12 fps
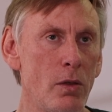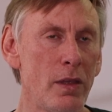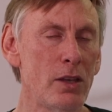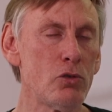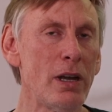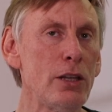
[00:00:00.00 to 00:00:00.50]

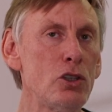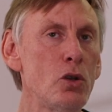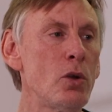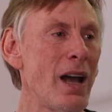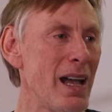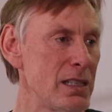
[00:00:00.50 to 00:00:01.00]
there's really two
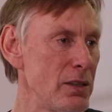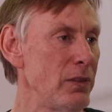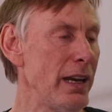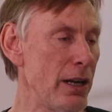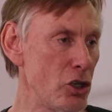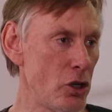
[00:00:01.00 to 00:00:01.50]
kinds of
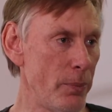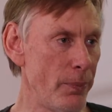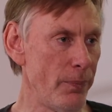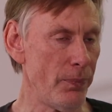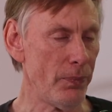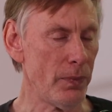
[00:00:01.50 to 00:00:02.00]
leadership.
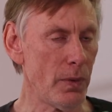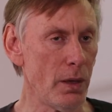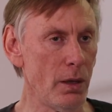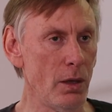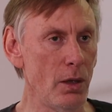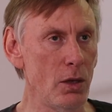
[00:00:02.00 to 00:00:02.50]

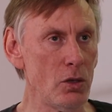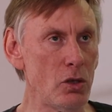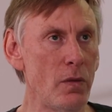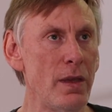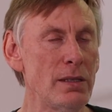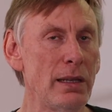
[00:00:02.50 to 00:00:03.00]

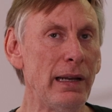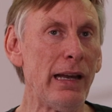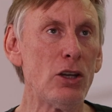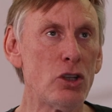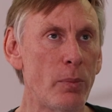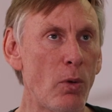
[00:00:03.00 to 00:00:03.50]
So there's a
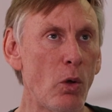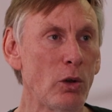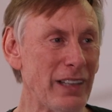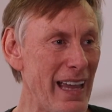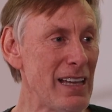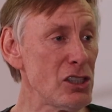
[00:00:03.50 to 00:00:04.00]
leadership
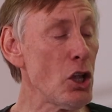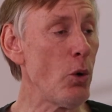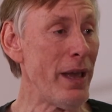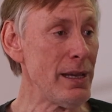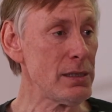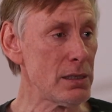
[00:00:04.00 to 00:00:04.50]
called
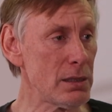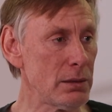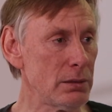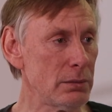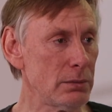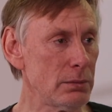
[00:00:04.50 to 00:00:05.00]
SOS,
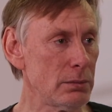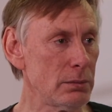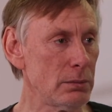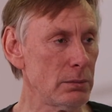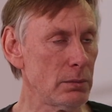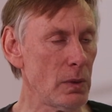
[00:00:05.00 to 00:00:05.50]

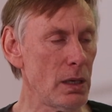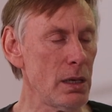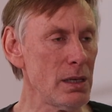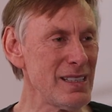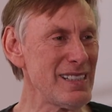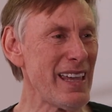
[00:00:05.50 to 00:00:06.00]

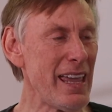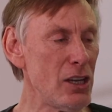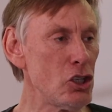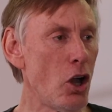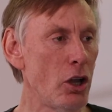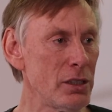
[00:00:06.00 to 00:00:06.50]

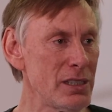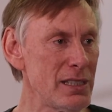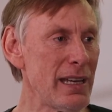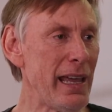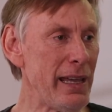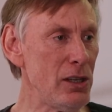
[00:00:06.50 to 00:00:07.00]
Sage on
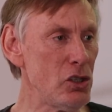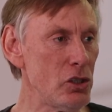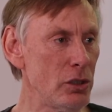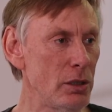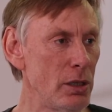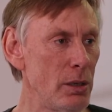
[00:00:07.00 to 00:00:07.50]

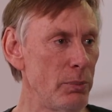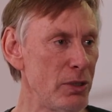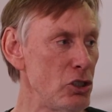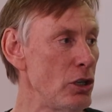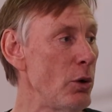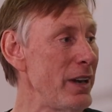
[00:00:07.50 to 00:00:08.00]
Stage.
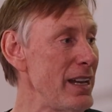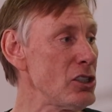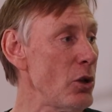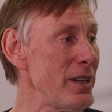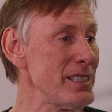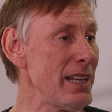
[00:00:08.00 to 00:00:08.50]
But you know what
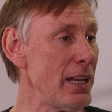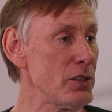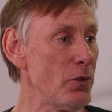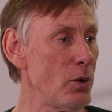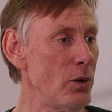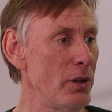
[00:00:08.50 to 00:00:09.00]
SOS stands
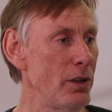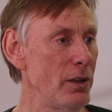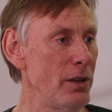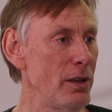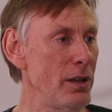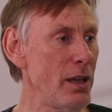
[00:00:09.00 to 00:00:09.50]
for?
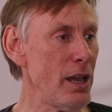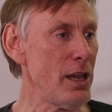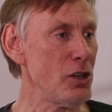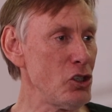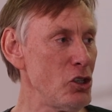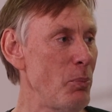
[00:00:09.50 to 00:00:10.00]

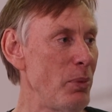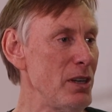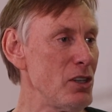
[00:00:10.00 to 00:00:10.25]
Ship in